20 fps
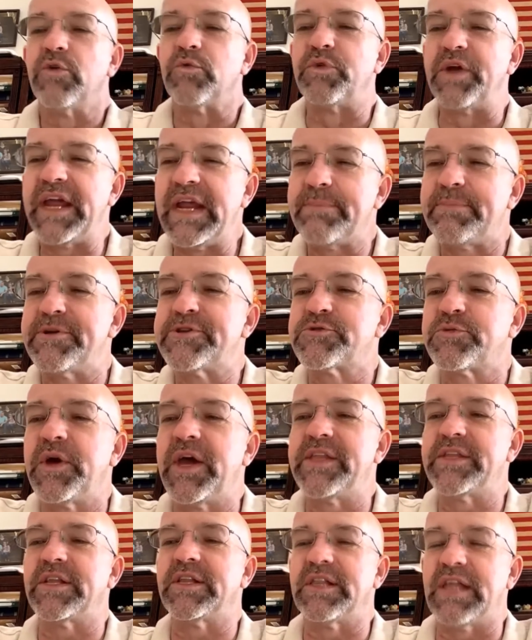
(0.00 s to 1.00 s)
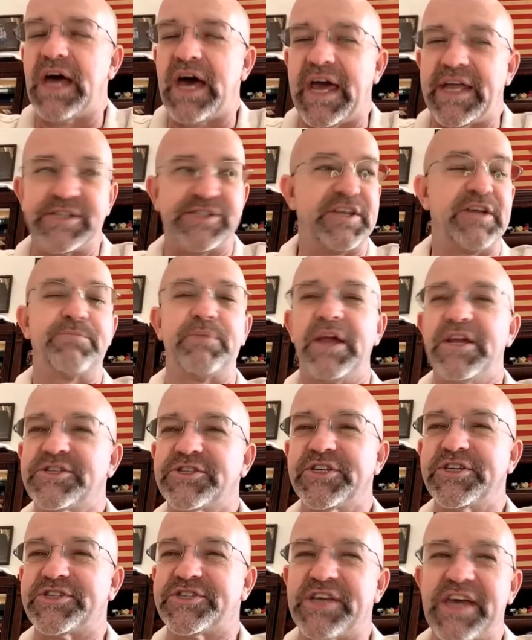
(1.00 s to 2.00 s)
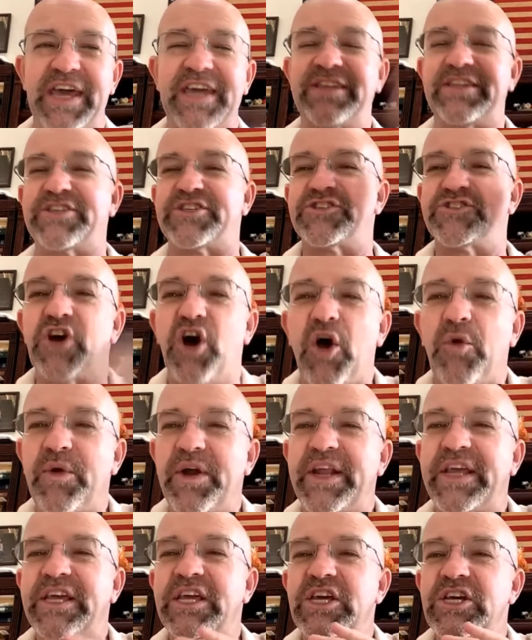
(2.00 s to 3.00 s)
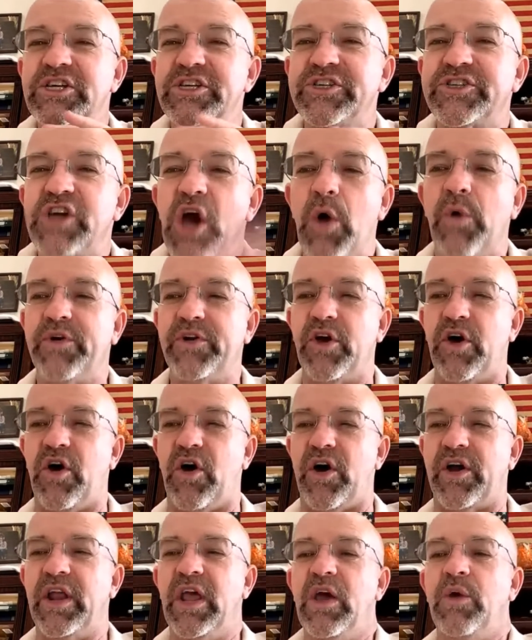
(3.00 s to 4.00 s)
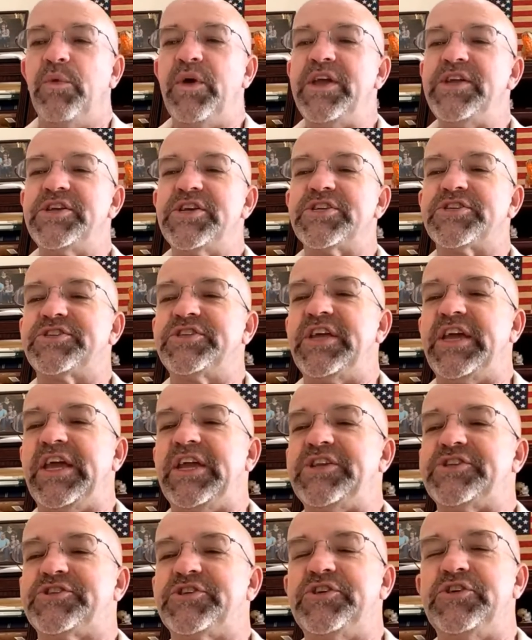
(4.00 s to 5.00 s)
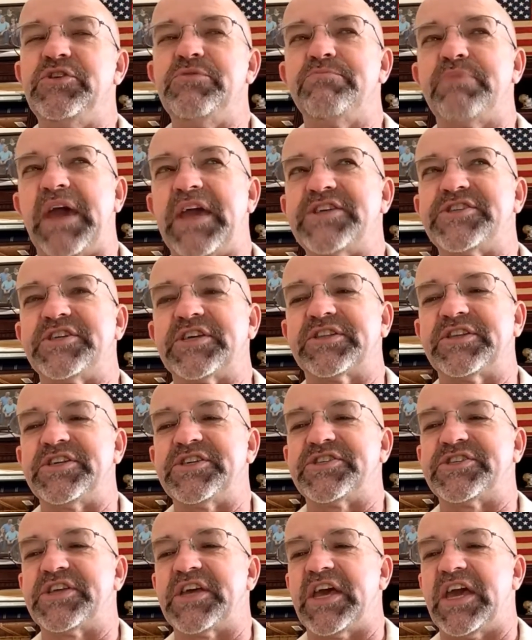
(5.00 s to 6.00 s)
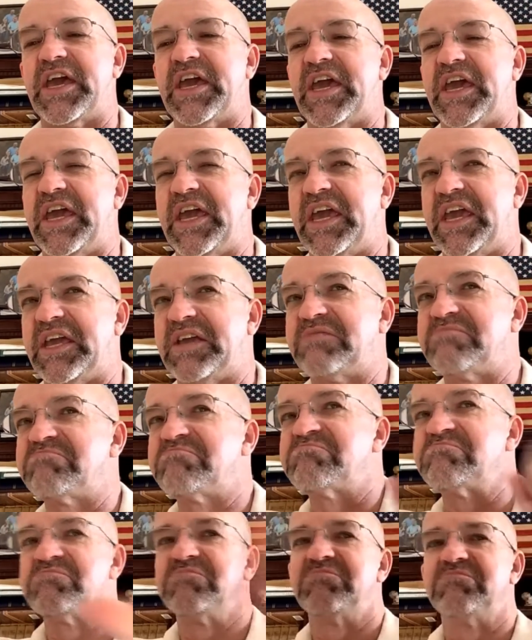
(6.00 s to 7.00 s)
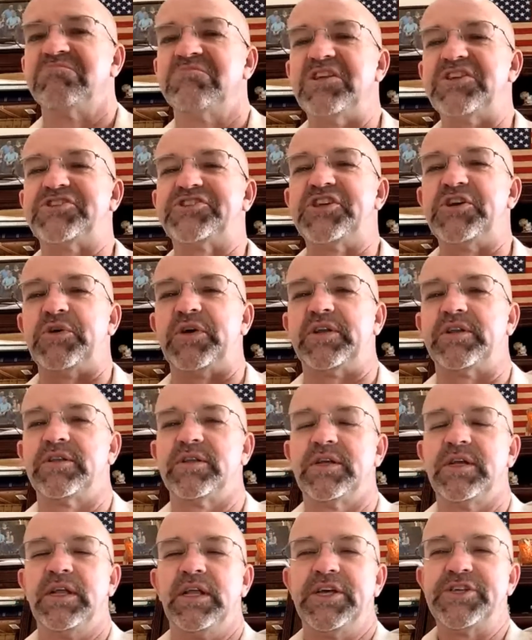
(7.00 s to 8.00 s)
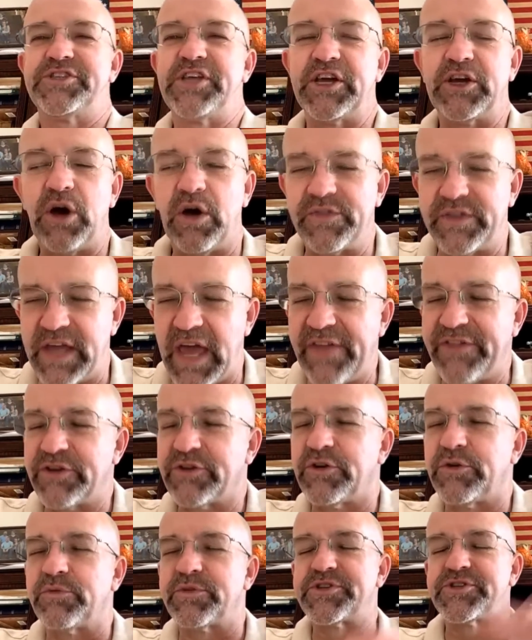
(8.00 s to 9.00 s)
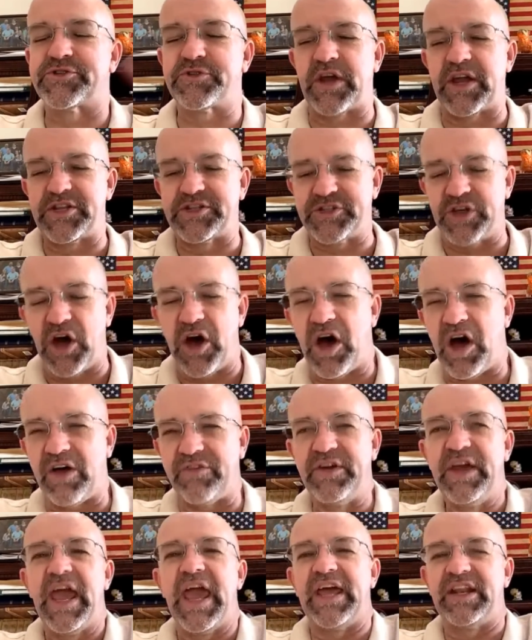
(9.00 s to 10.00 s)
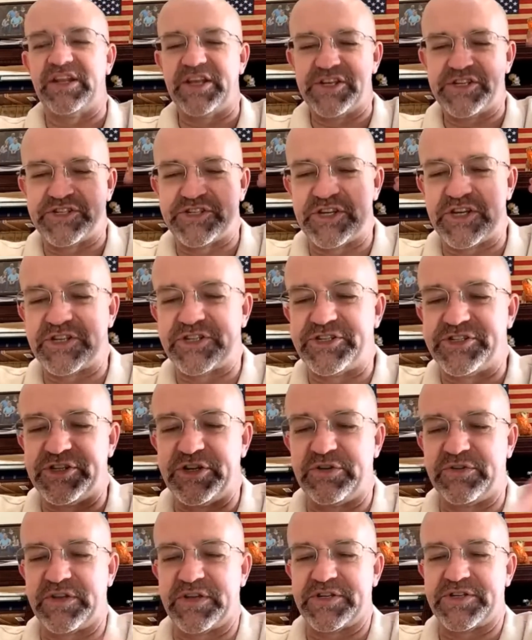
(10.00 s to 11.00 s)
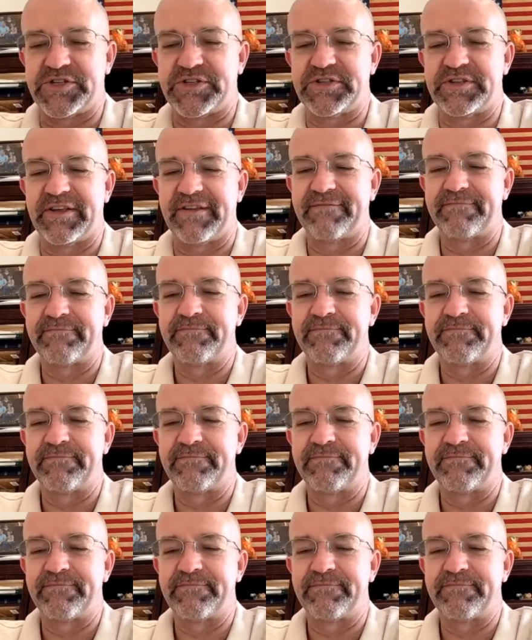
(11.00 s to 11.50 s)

Read between the lines. They're basically saying this is already going on. We just need to basically say, let's do it. Let's take all the ethical restraints off, and let's just do this.